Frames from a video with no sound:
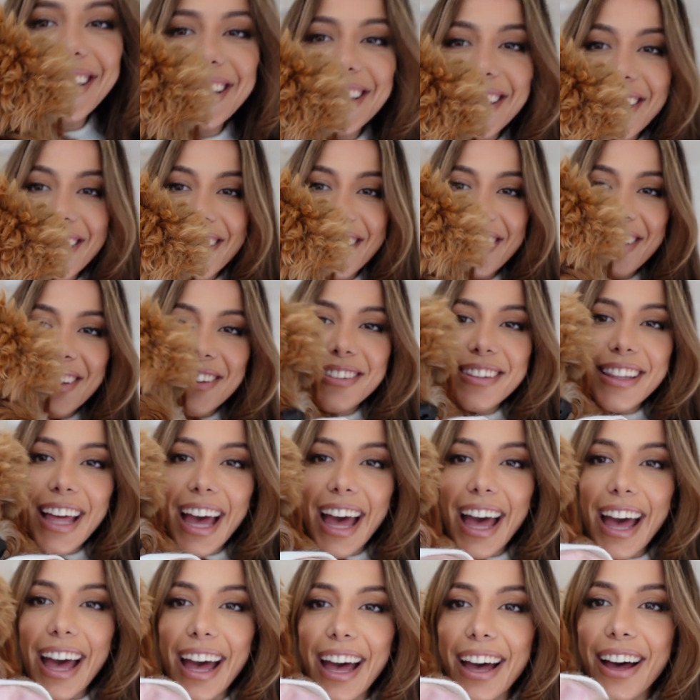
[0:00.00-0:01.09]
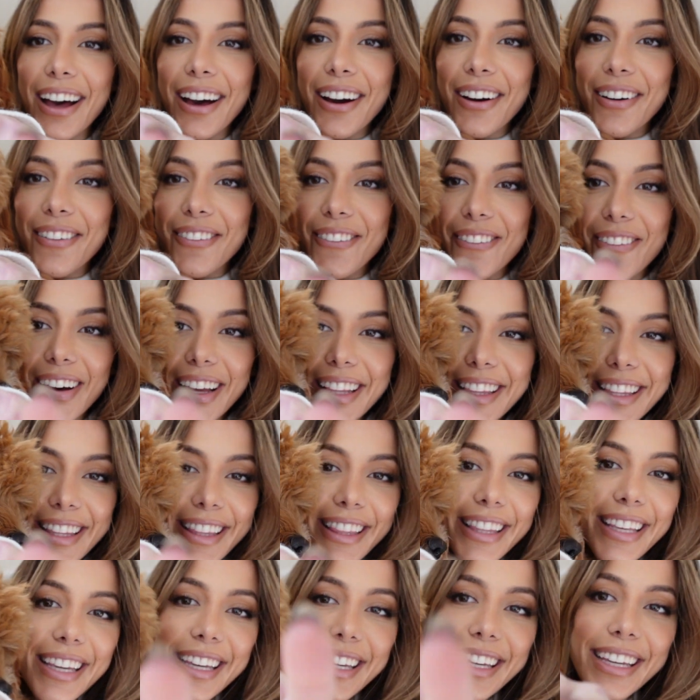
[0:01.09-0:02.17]
Look, who's that? What's
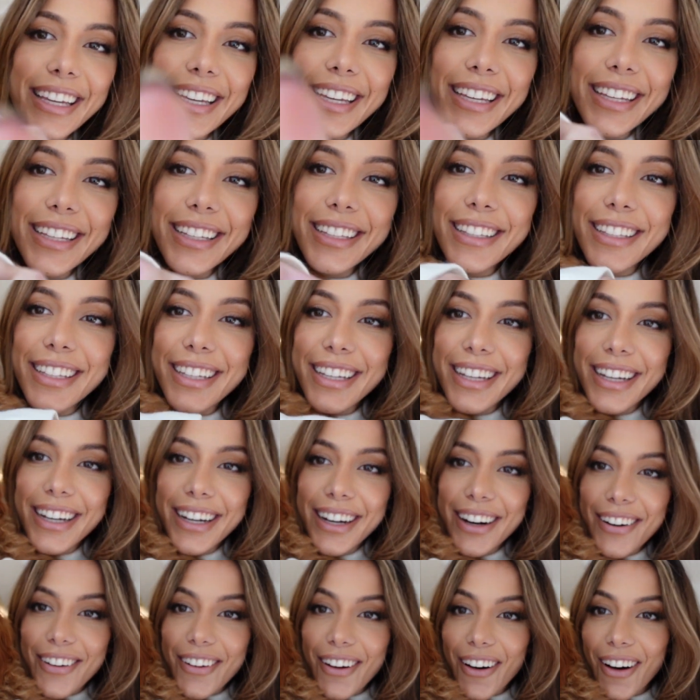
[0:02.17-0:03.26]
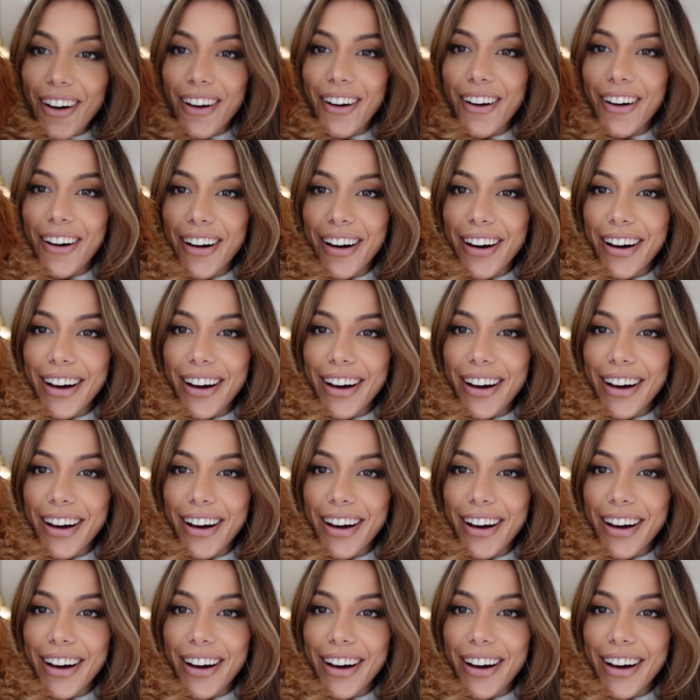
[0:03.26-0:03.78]
this? Oh.